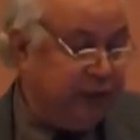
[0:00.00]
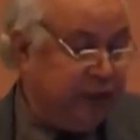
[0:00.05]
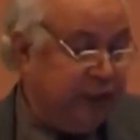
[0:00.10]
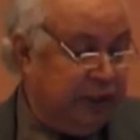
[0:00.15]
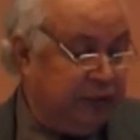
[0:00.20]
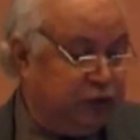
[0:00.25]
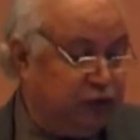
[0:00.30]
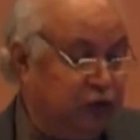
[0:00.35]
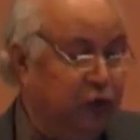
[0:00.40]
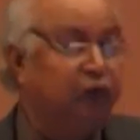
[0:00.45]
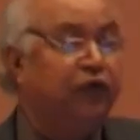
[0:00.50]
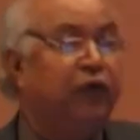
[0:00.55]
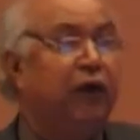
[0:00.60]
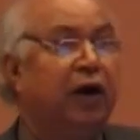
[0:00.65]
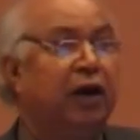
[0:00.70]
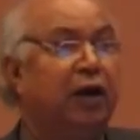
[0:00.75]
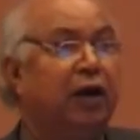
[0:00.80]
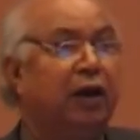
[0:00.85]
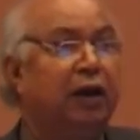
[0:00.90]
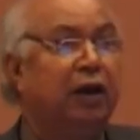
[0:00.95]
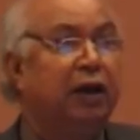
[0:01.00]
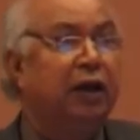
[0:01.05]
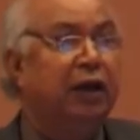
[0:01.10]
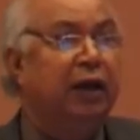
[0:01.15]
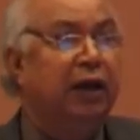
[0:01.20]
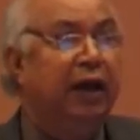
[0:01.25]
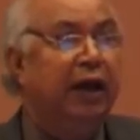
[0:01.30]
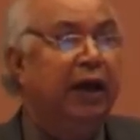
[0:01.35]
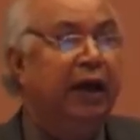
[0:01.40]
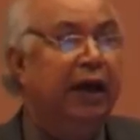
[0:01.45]
so far,
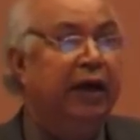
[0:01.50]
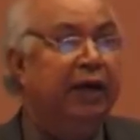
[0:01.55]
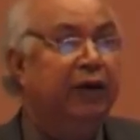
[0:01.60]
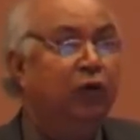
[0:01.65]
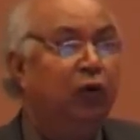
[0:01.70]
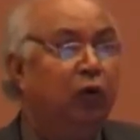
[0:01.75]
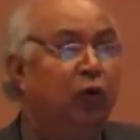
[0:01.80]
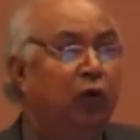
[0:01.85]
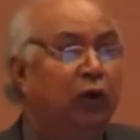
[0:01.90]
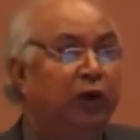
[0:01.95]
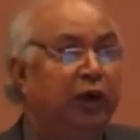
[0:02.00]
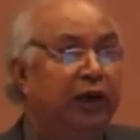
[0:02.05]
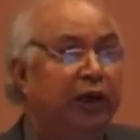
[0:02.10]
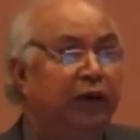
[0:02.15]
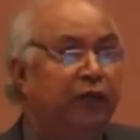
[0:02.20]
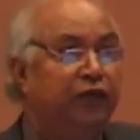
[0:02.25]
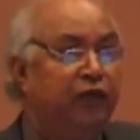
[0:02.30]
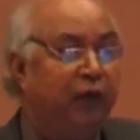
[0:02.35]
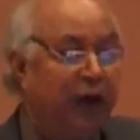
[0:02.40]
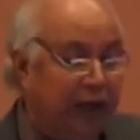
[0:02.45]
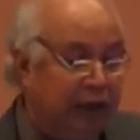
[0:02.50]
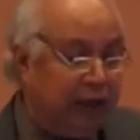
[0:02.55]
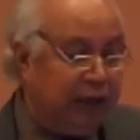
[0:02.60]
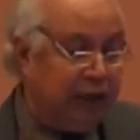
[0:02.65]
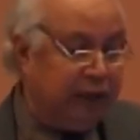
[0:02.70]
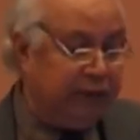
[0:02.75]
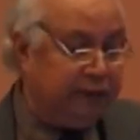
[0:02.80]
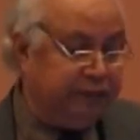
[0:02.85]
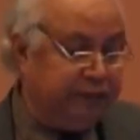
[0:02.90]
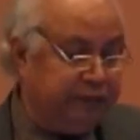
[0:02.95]
and only
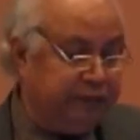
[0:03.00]
one